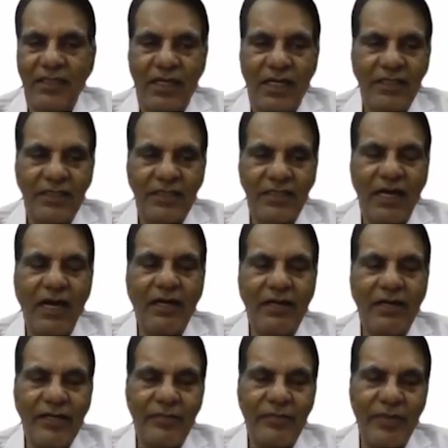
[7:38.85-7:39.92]
I
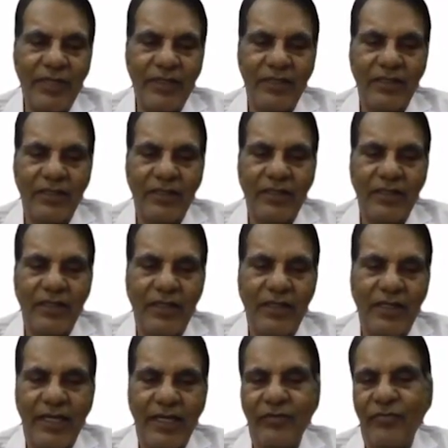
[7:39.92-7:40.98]
start treatment
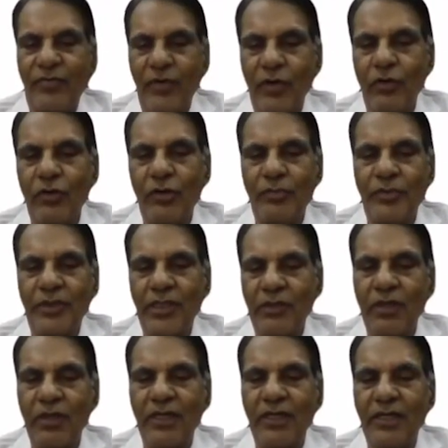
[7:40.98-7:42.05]
and follow up
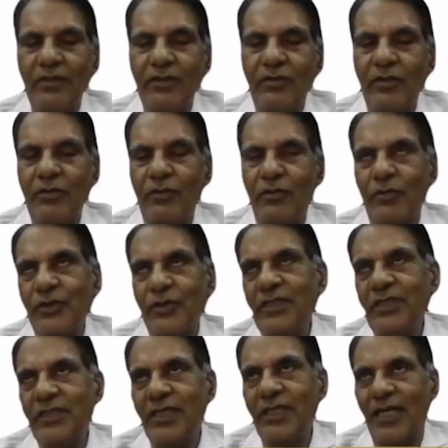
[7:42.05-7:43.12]
regularly on
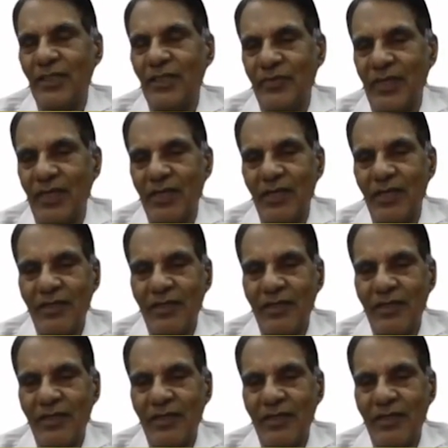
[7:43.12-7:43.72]
OCT as well.